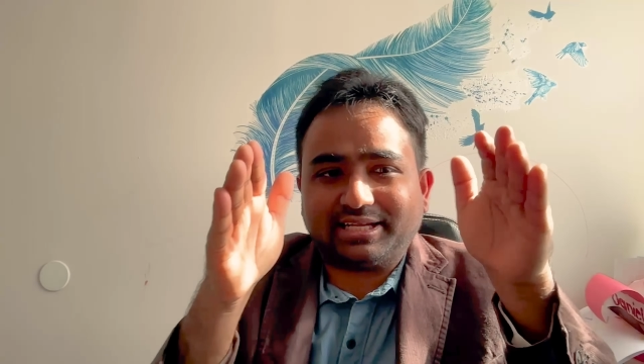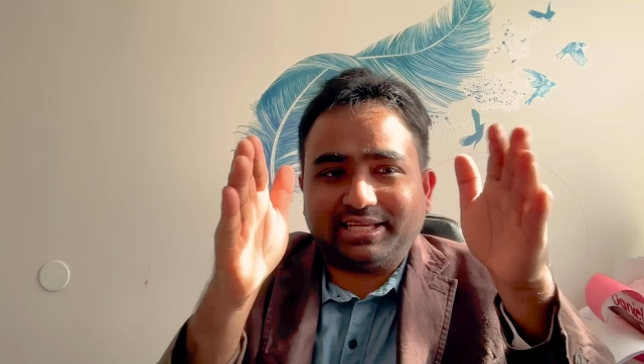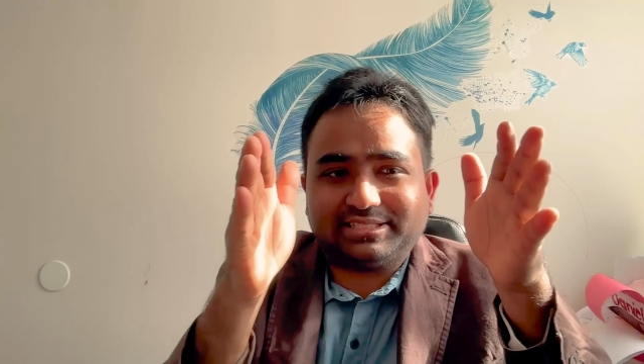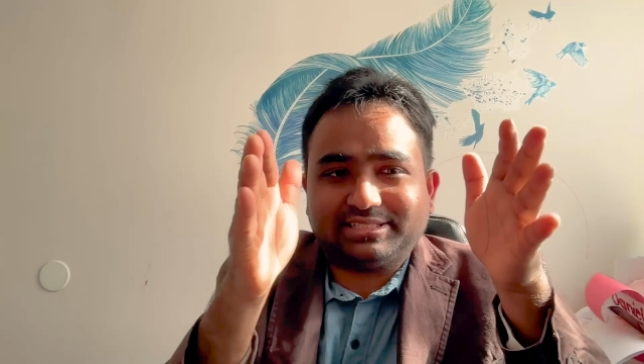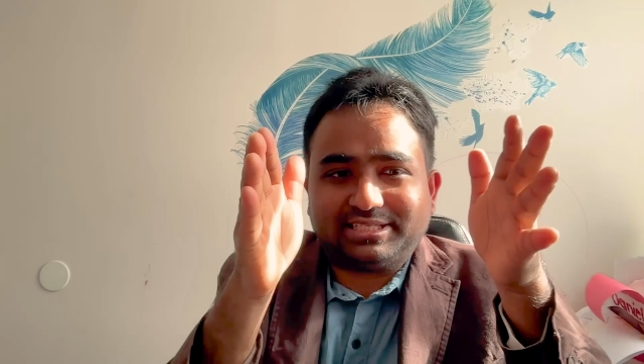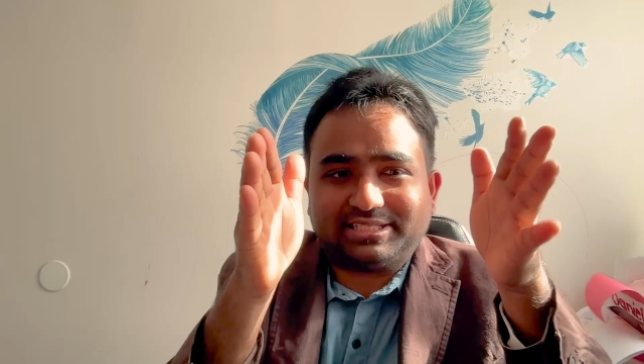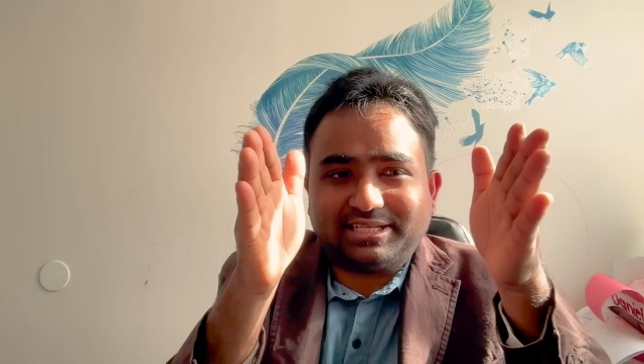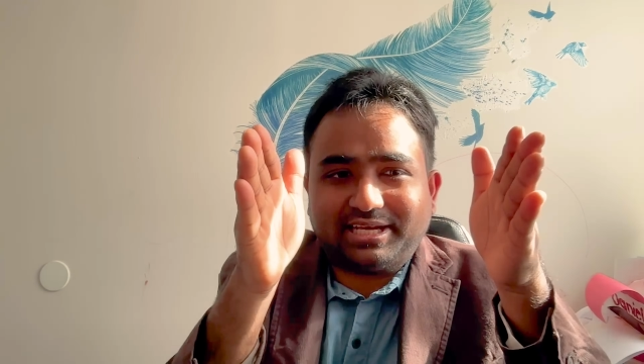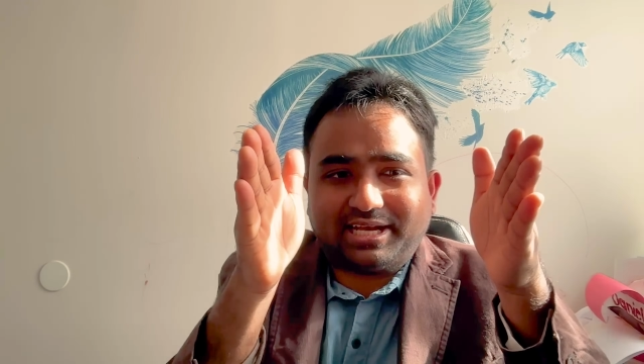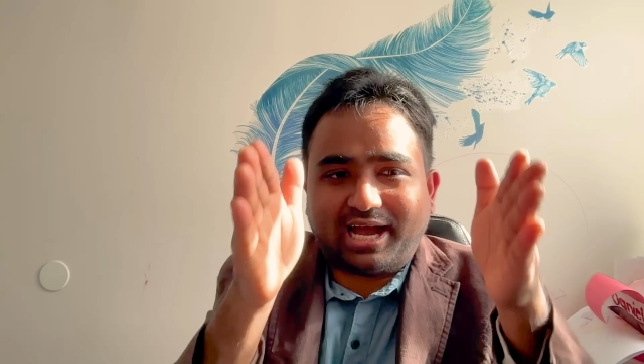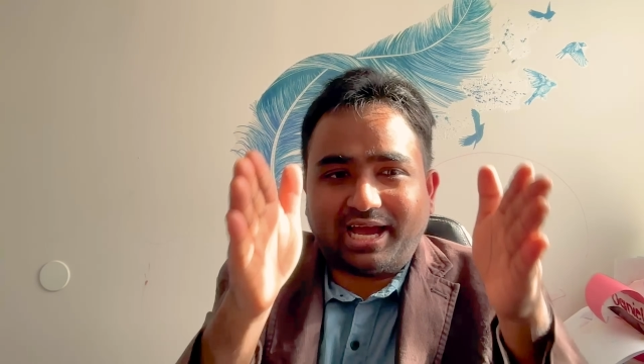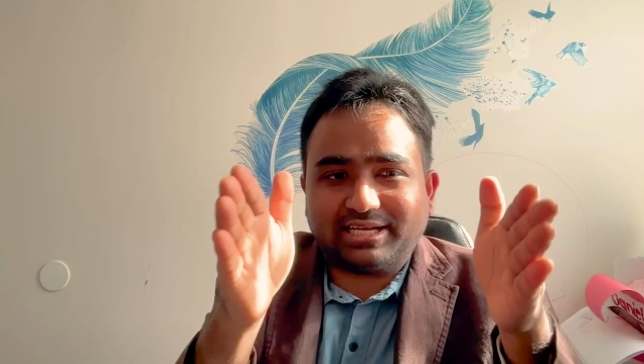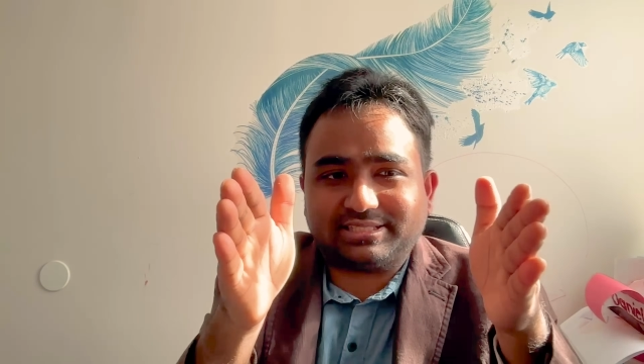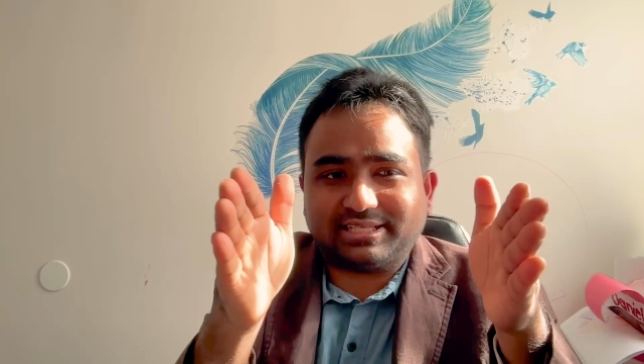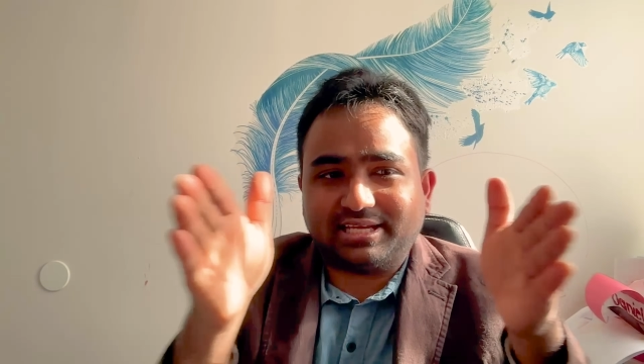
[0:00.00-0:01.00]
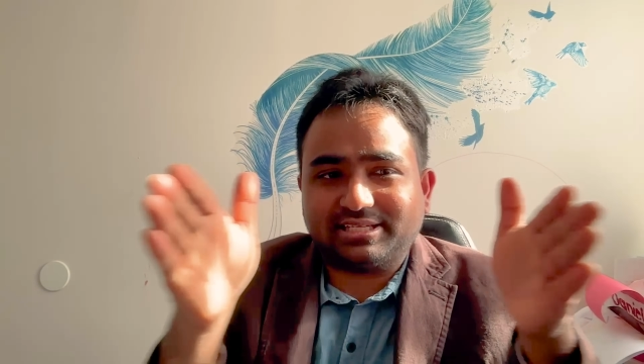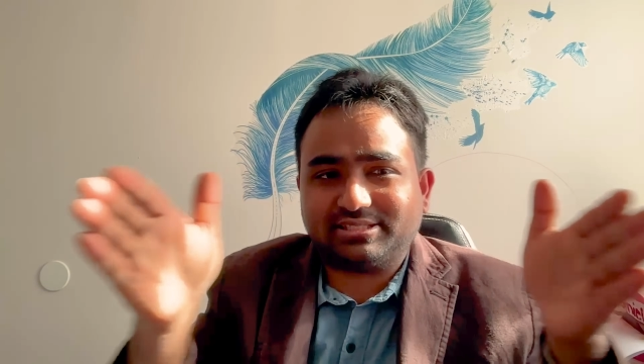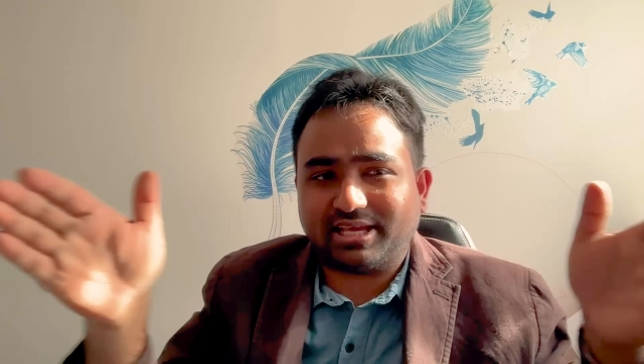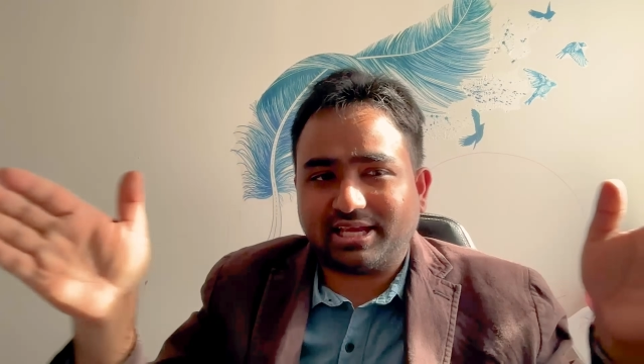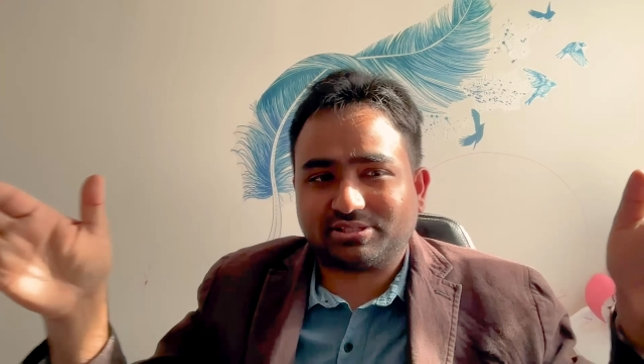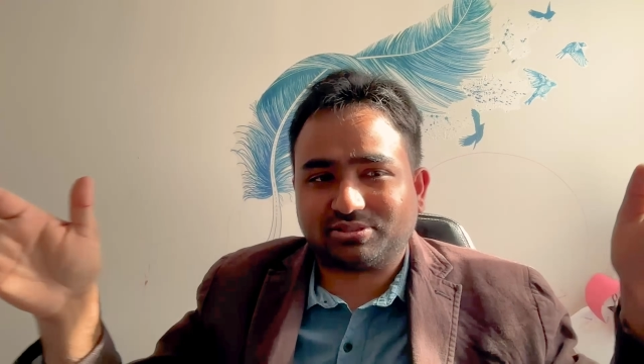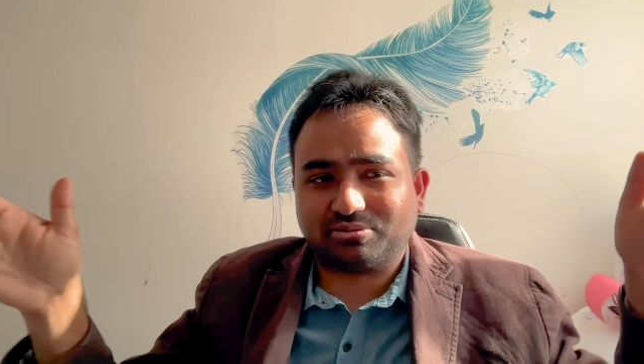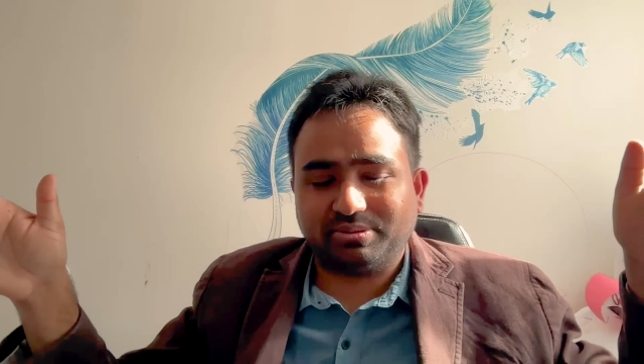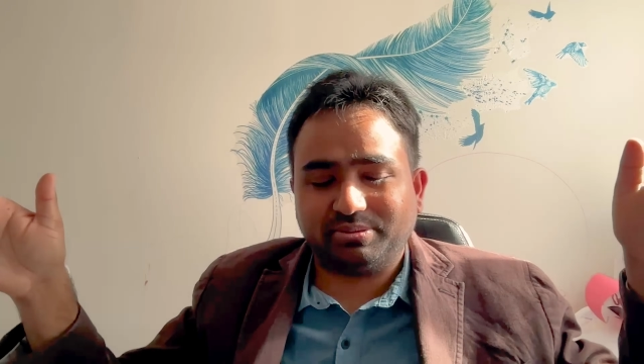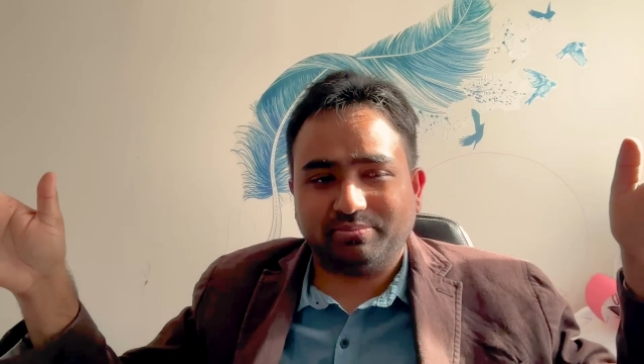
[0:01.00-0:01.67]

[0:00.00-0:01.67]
existing car size has to be